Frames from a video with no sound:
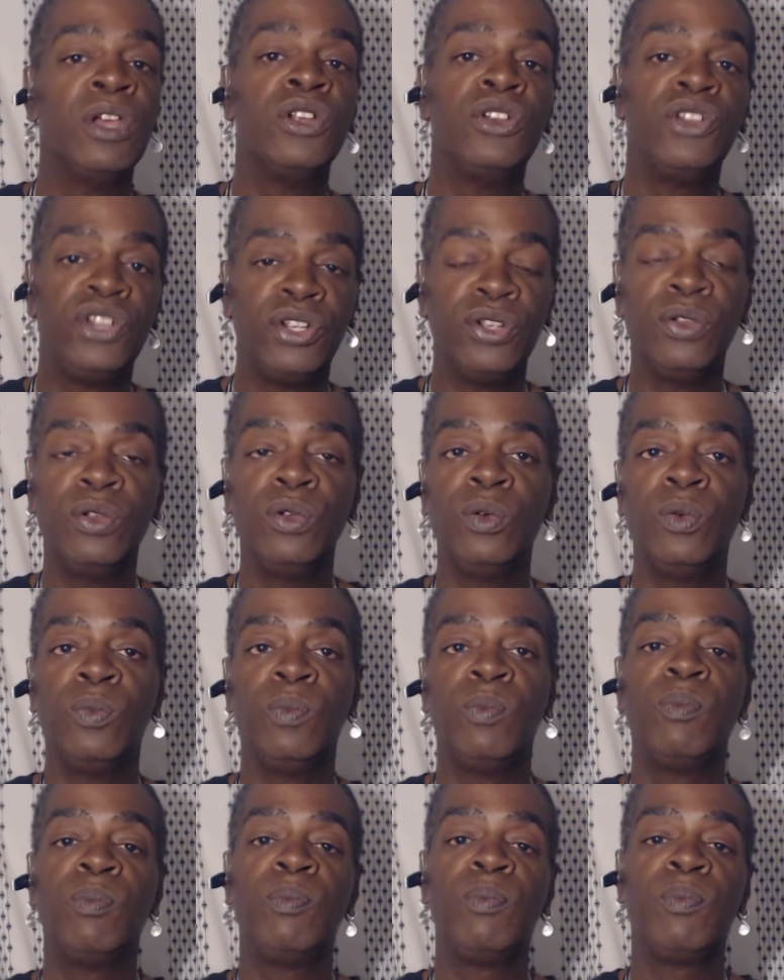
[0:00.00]
to
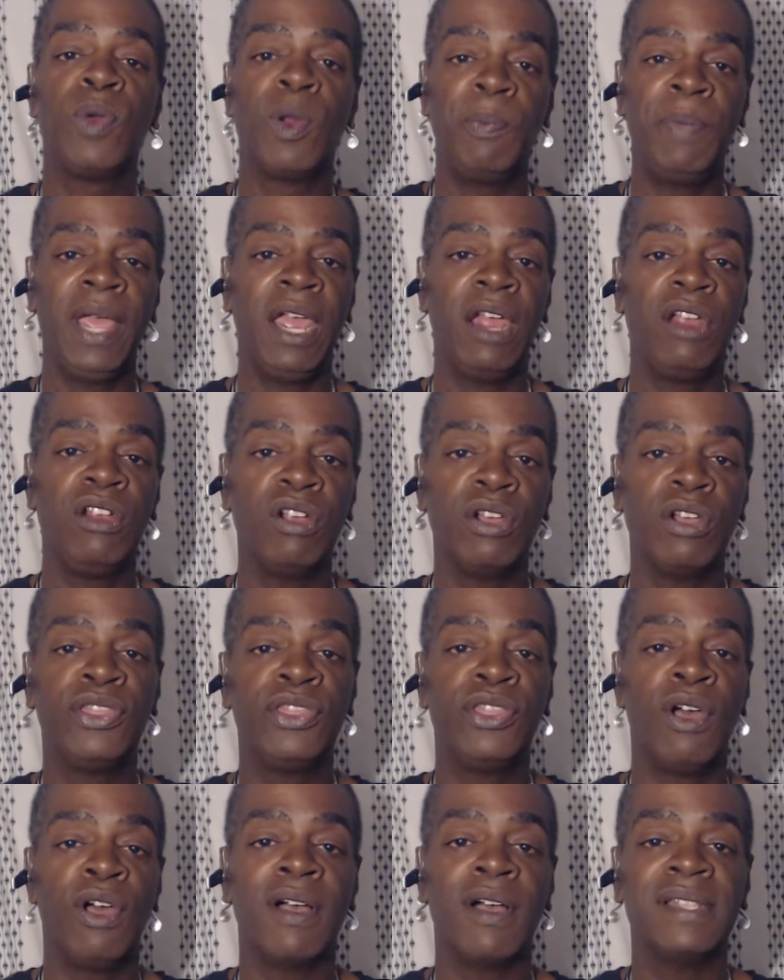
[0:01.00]
prepare your
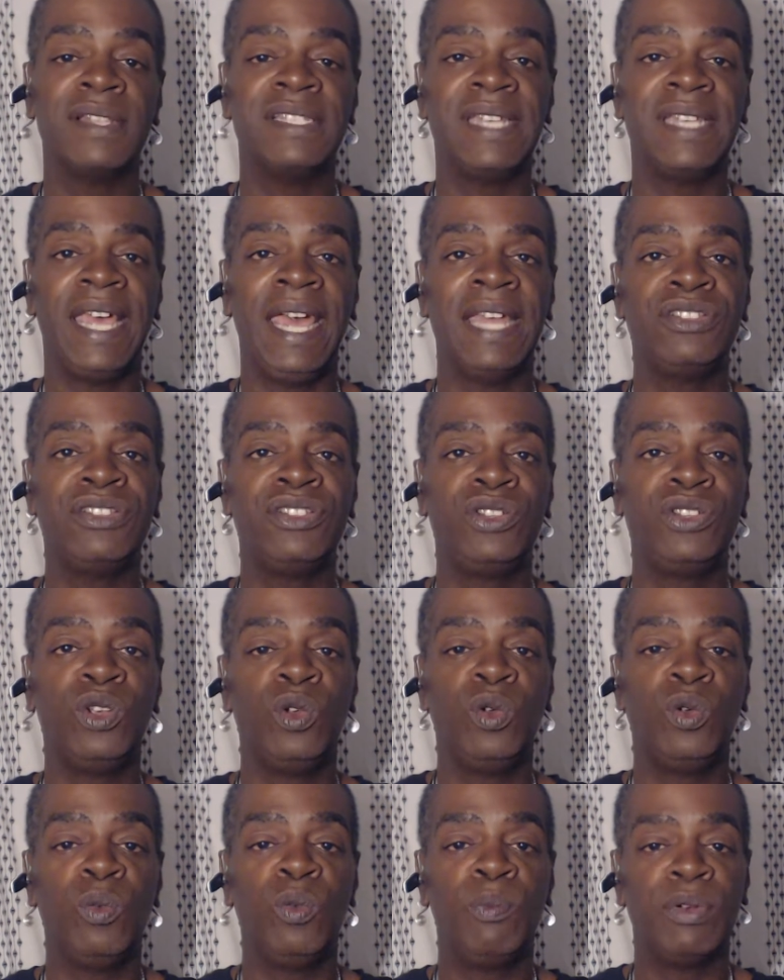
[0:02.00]
thoughts and
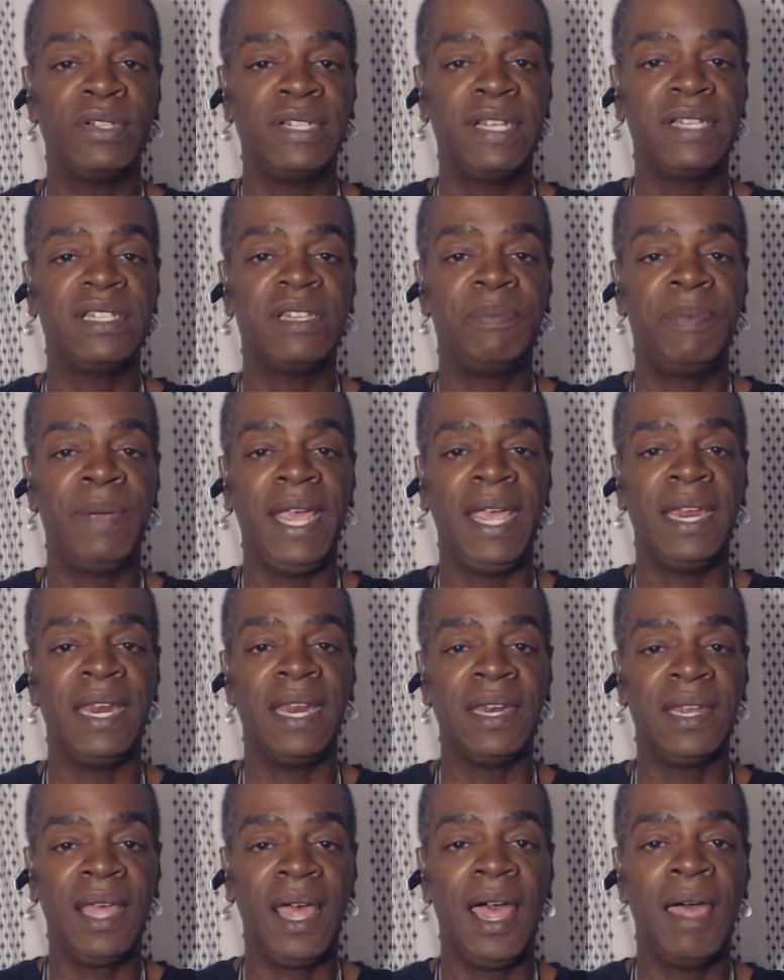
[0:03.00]
to participate
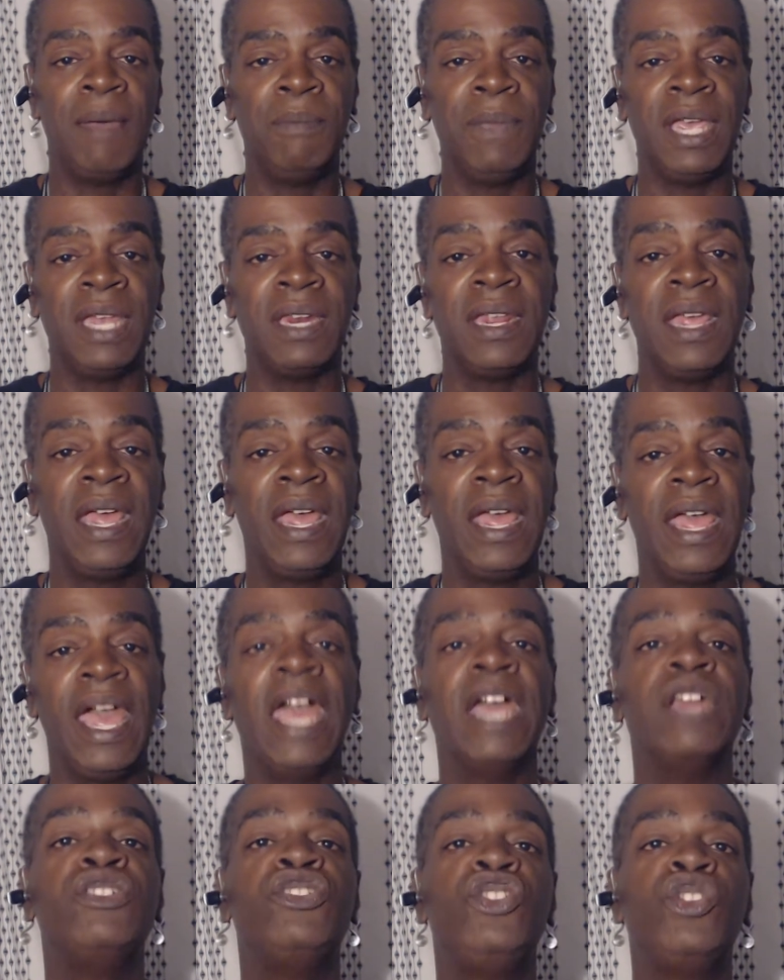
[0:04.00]
and comment
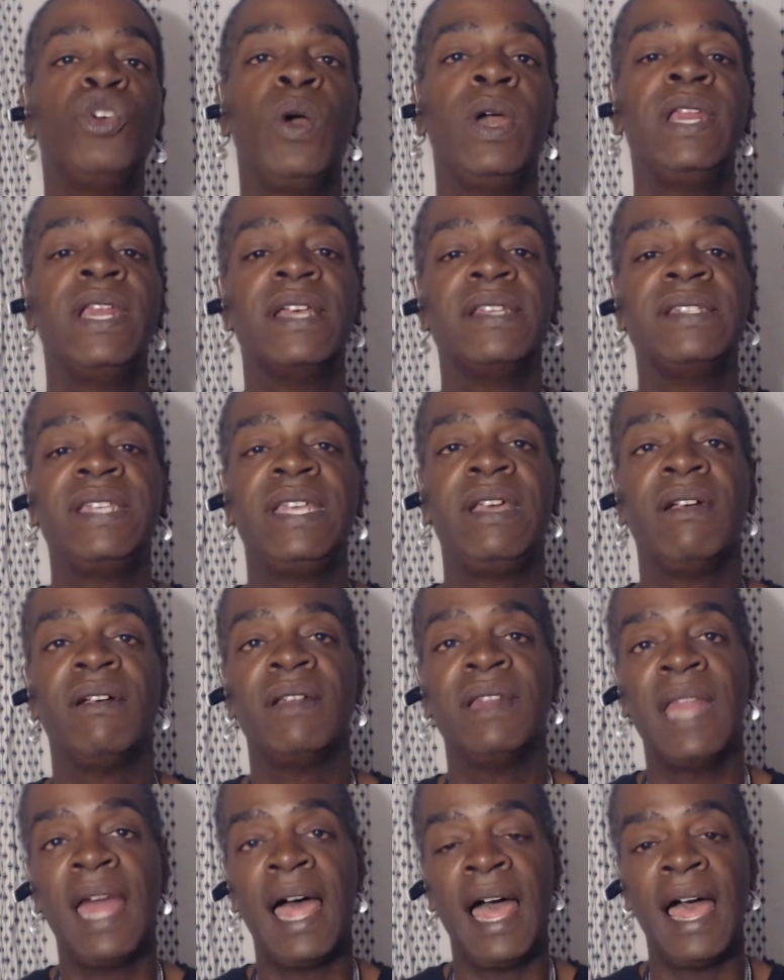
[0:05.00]
and join us here
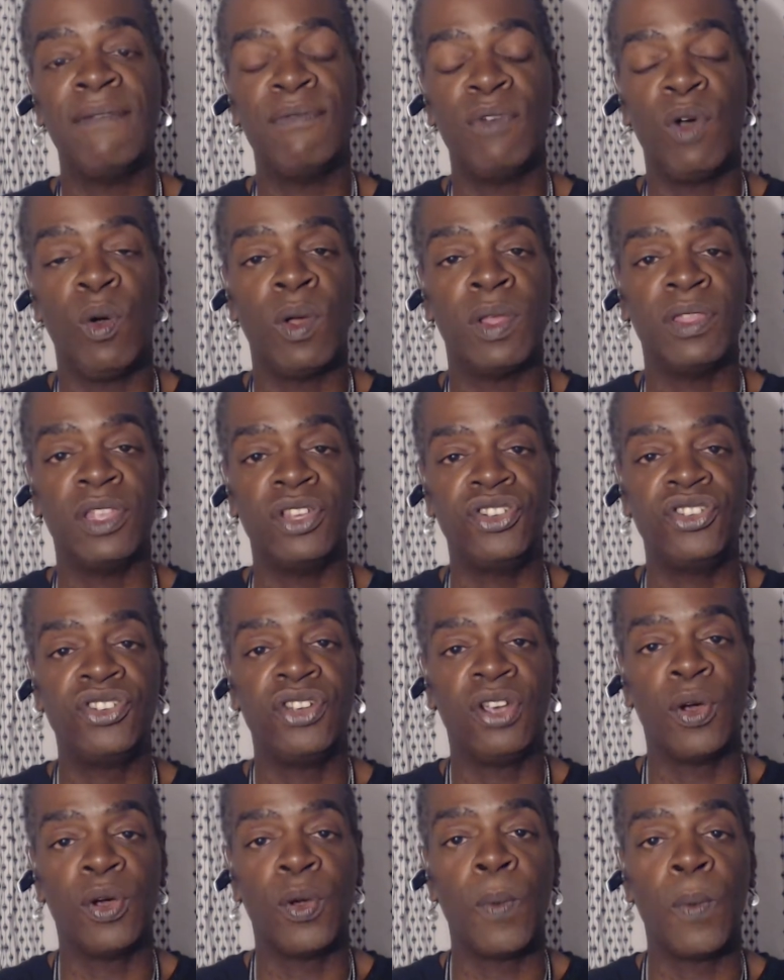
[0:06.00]
live on the
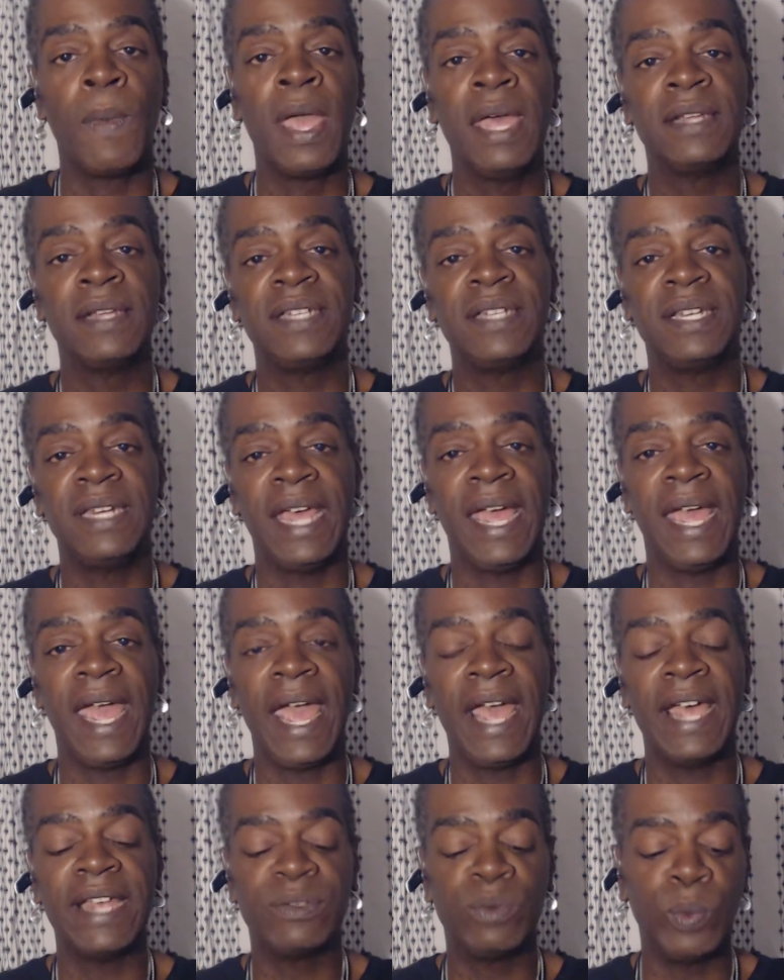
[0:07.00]
show today
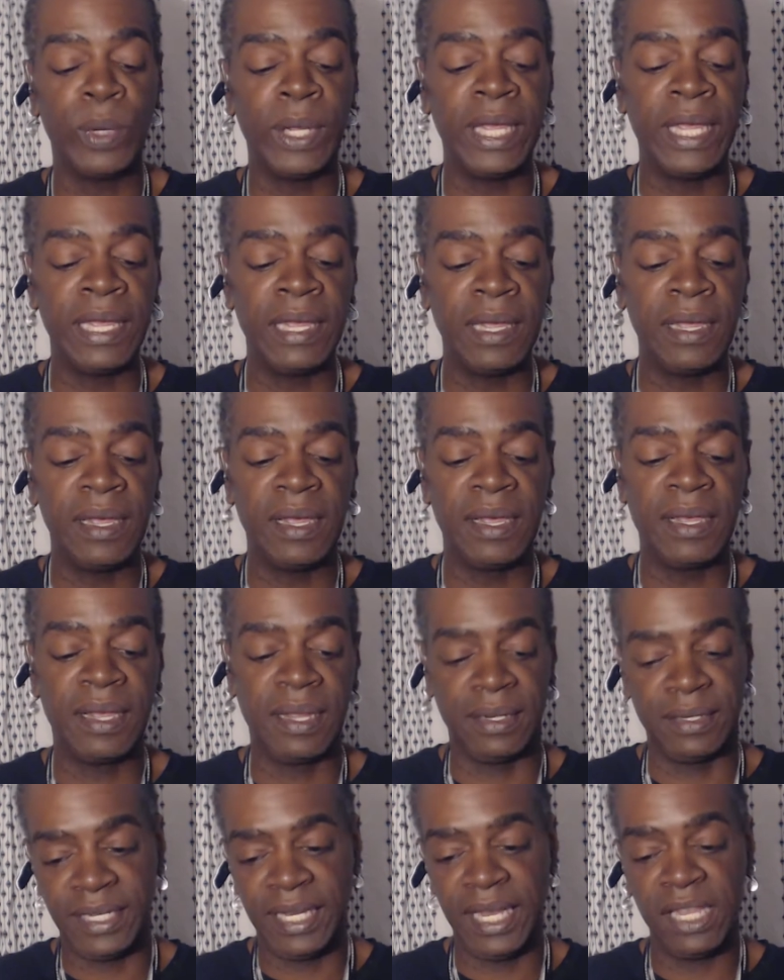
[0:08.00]
as we
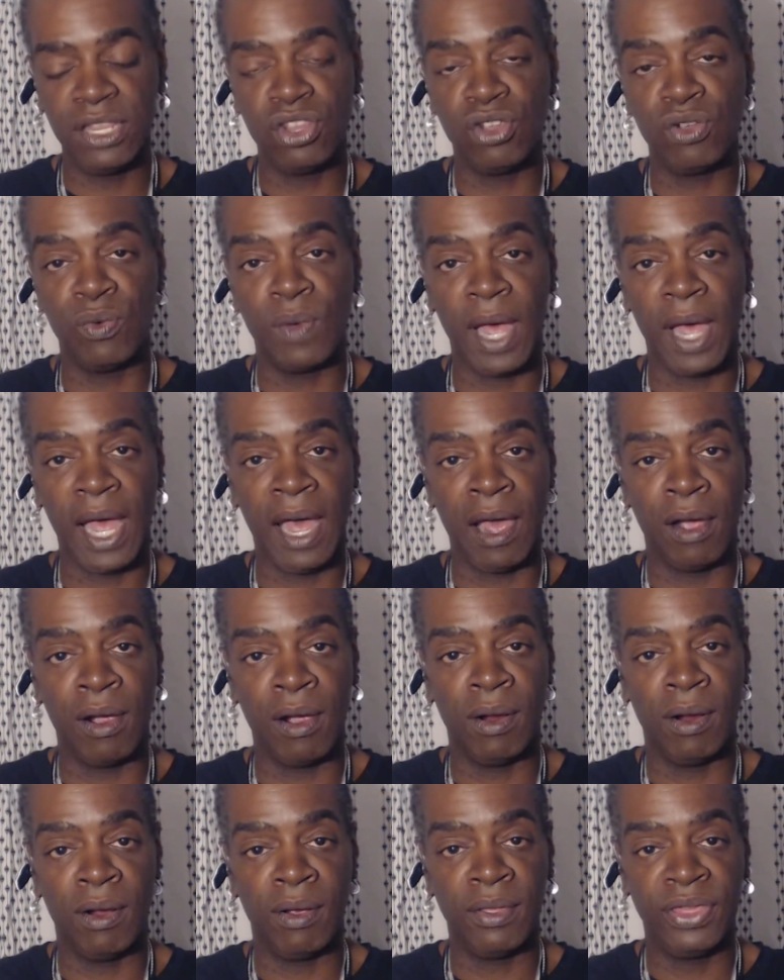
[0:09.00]
continue
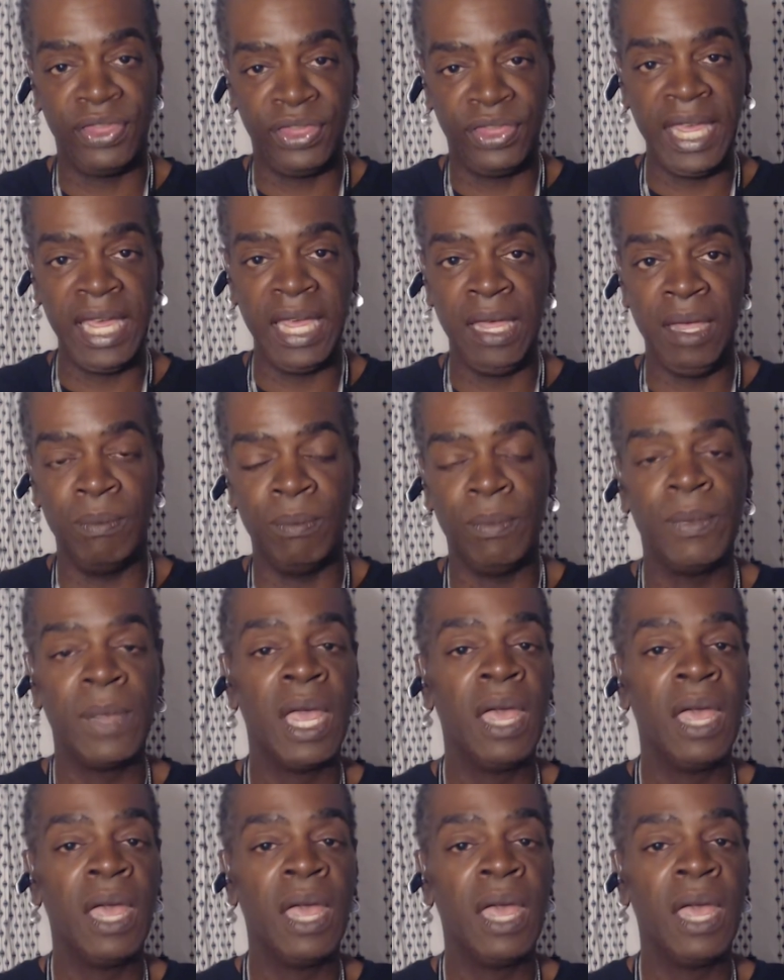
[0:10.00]
our theme